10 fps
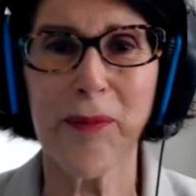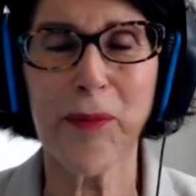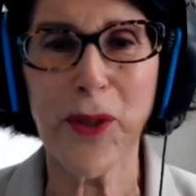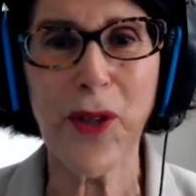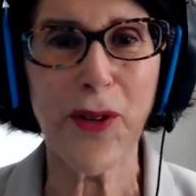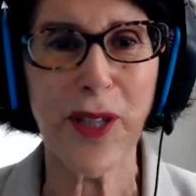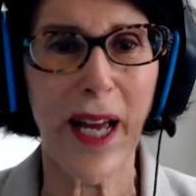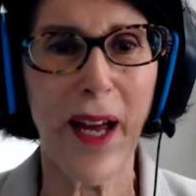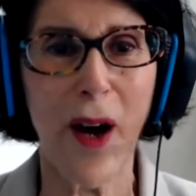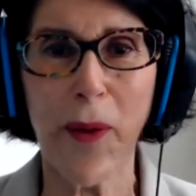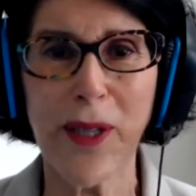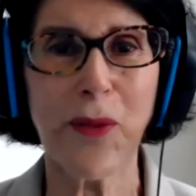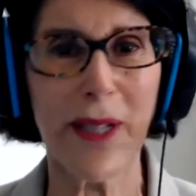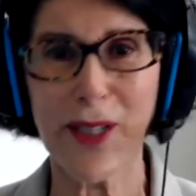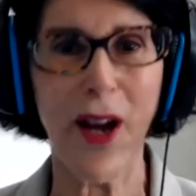You know that I always
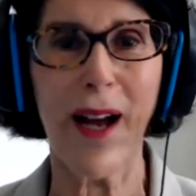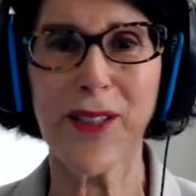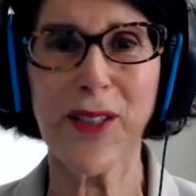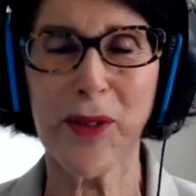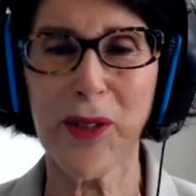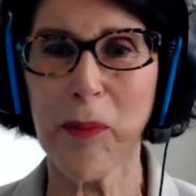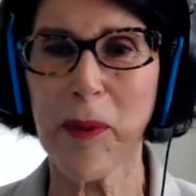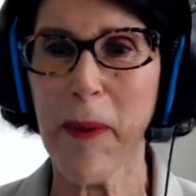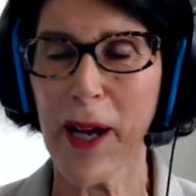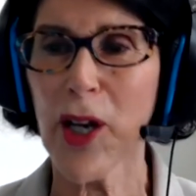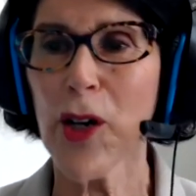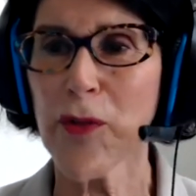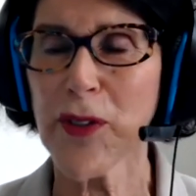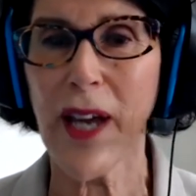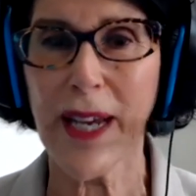want to talk to you a little bit about
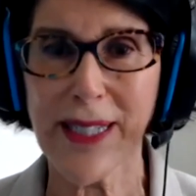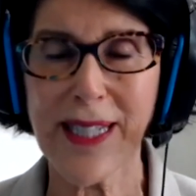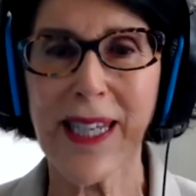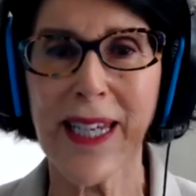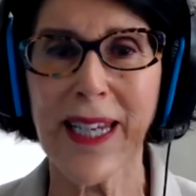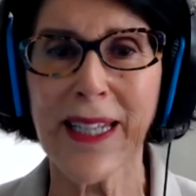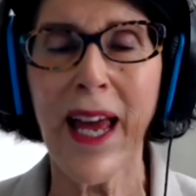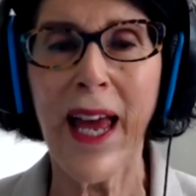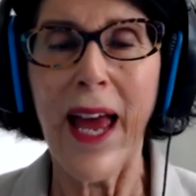COVID-19.